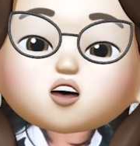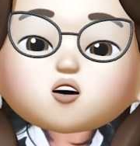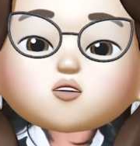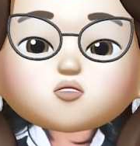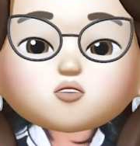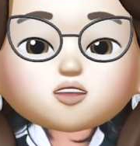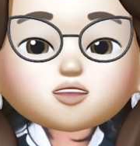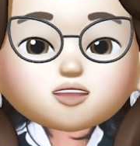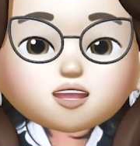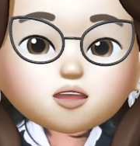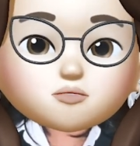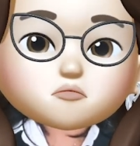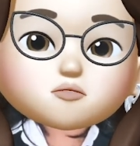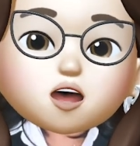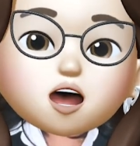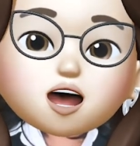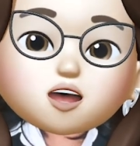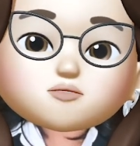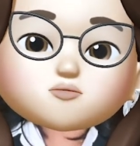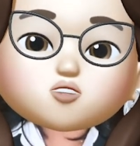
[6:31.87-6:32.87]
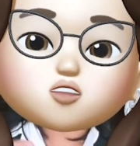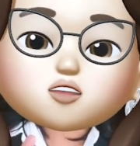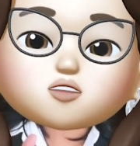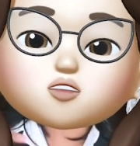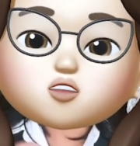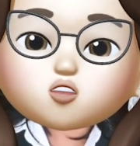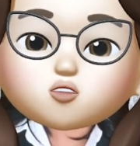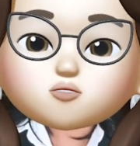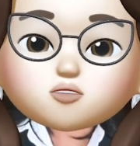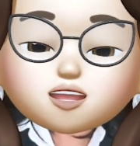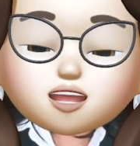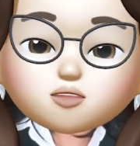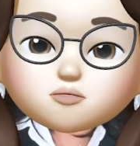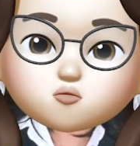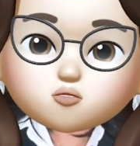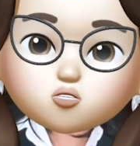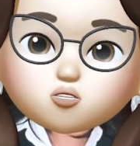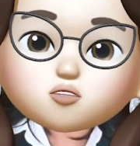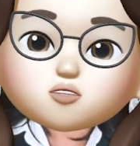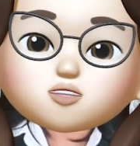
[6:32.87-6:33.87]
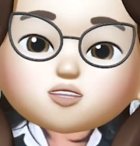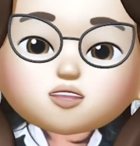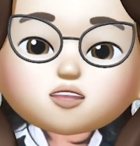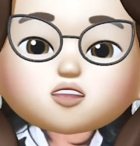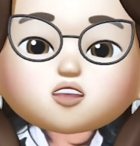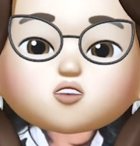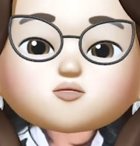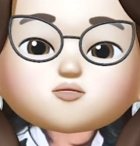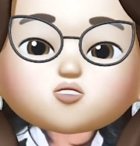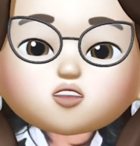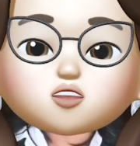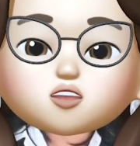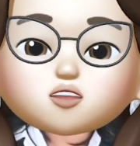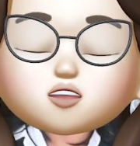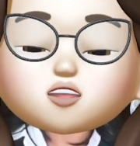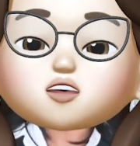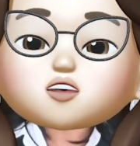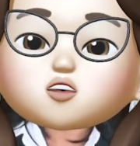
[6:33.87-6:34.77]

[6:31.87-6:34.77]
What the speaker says: could come after you type your current word.